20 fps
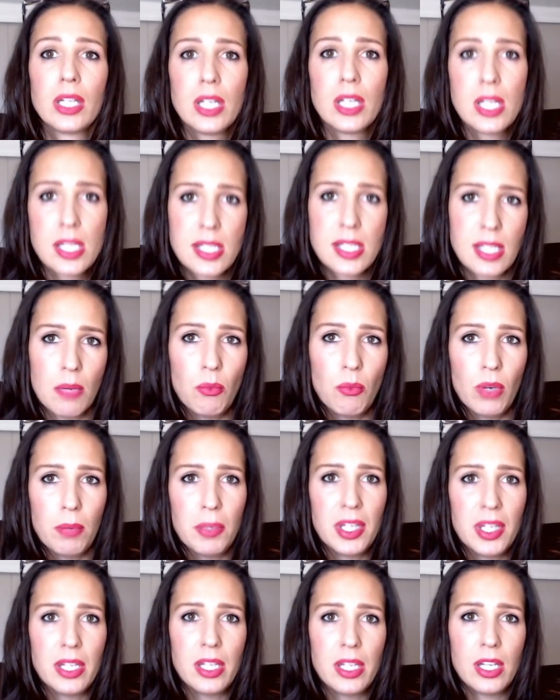Some
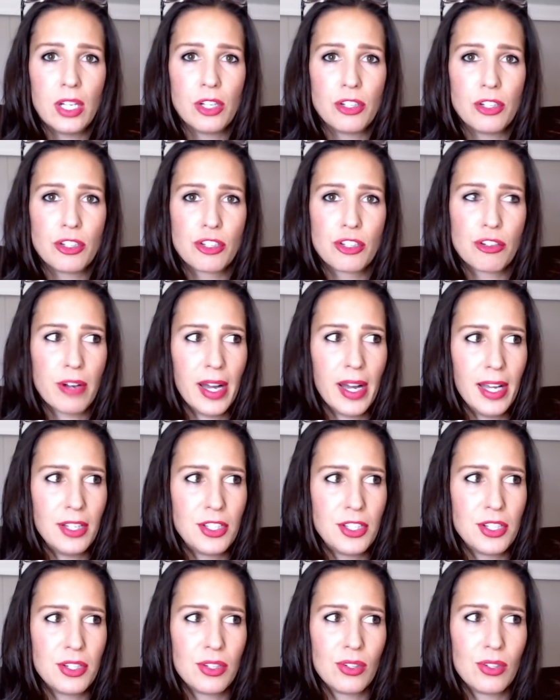women try
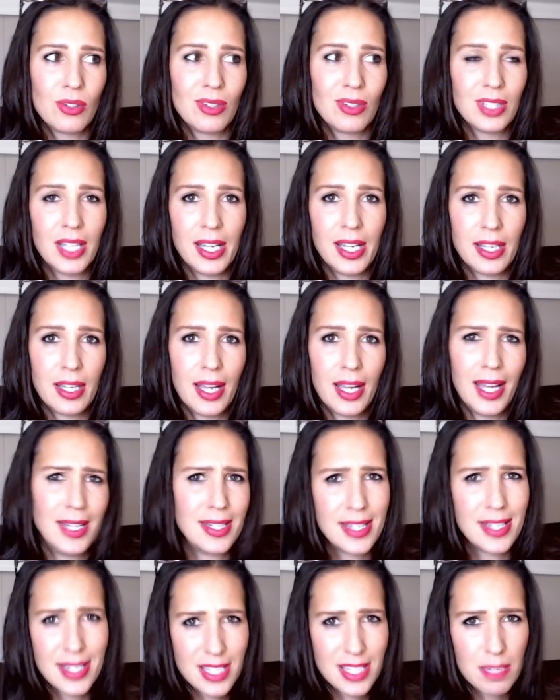to like
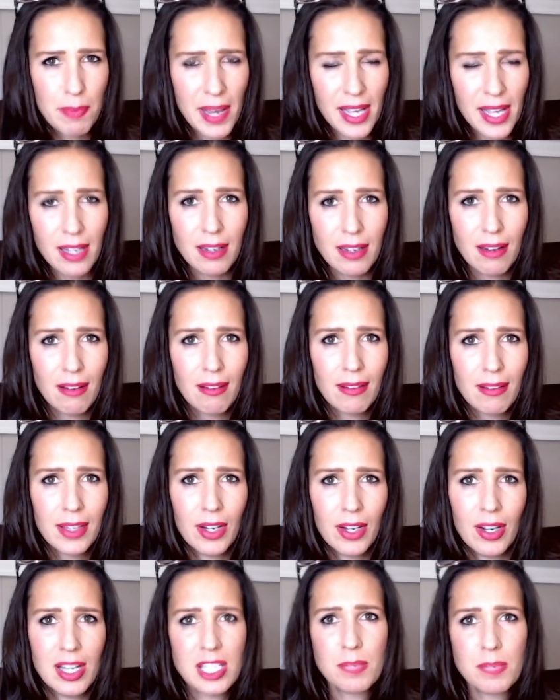anticipate their
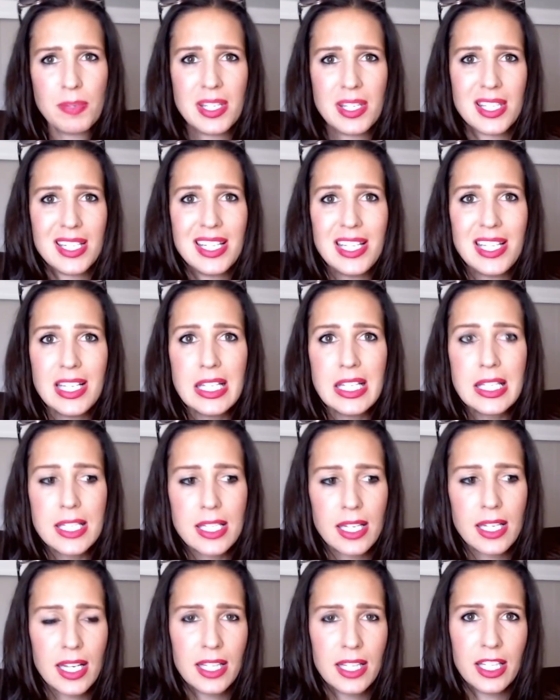husband's needs
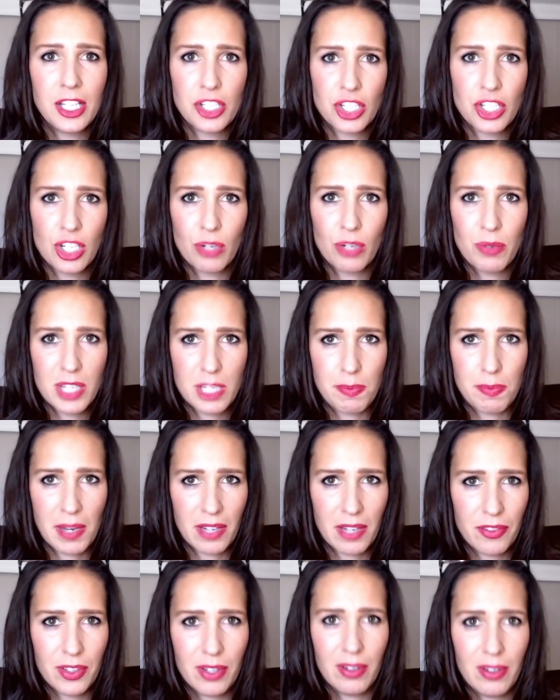and they show respect
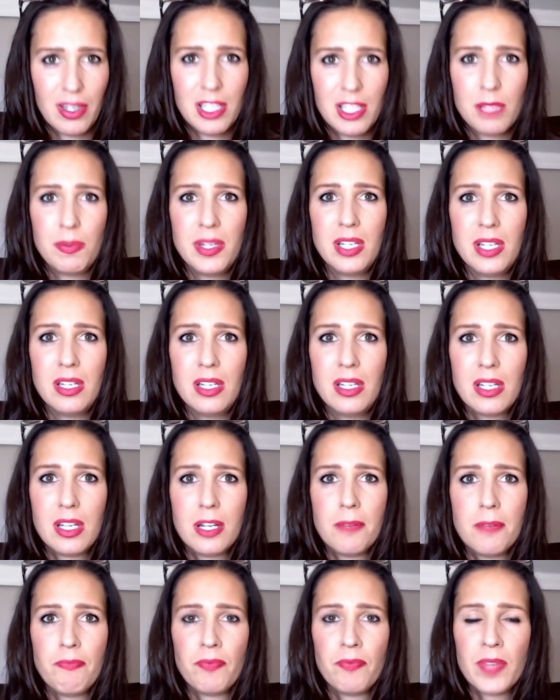for their husband.
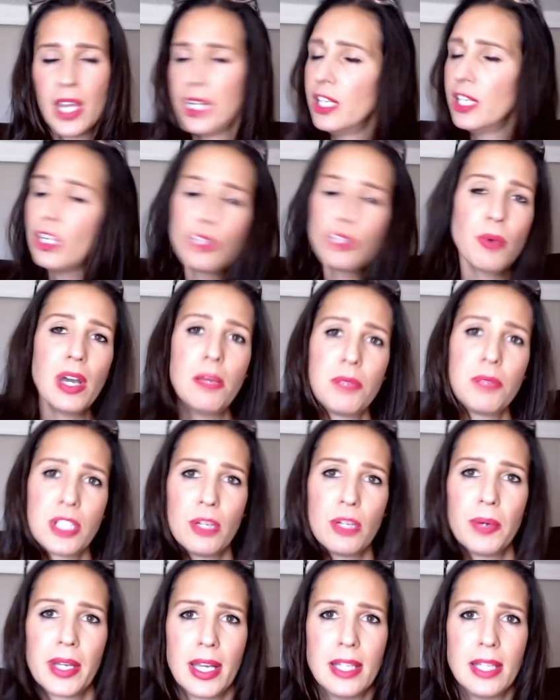And here's why I'm so
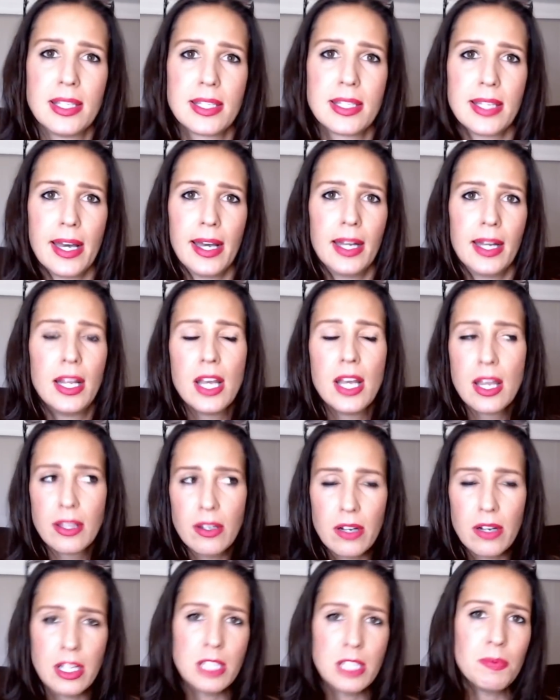against that. Their
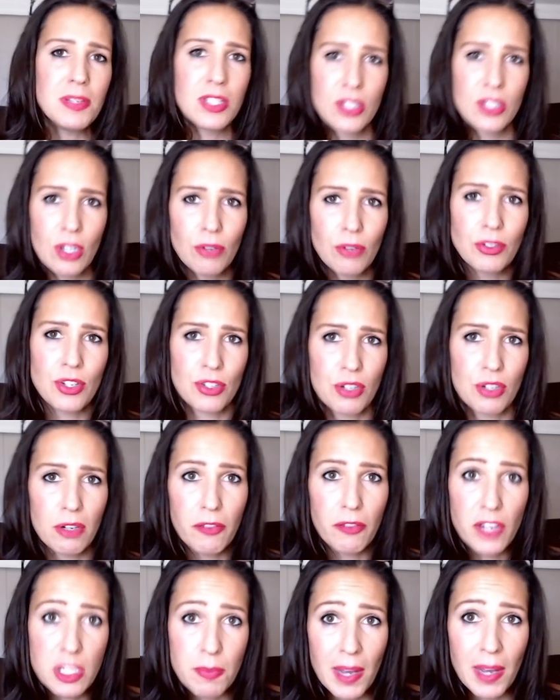husbands don't deserve
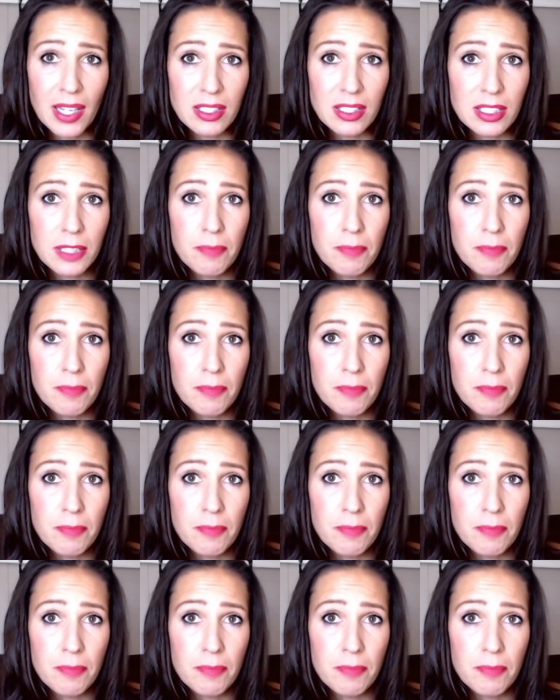respect.